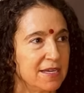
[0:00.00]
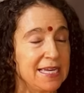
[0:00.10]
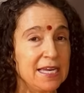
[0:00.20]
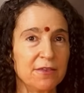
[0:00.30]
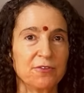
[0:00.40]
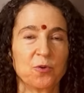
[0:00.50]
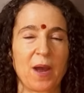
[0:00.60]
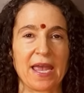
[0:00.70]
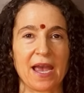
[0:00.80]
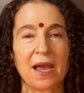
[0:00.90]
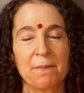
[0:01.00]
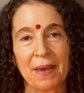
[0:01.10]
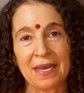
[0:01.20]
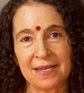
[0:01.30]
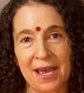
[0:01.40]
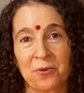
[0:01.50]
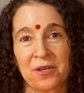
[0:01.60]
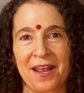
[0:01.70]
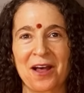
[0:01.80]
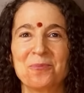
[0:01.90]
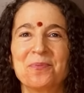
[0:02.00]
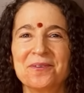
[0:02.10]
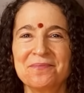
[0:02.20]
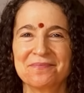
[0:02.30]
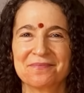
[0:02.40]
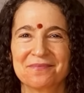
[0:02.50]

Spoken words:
Either way, I bend down and help them.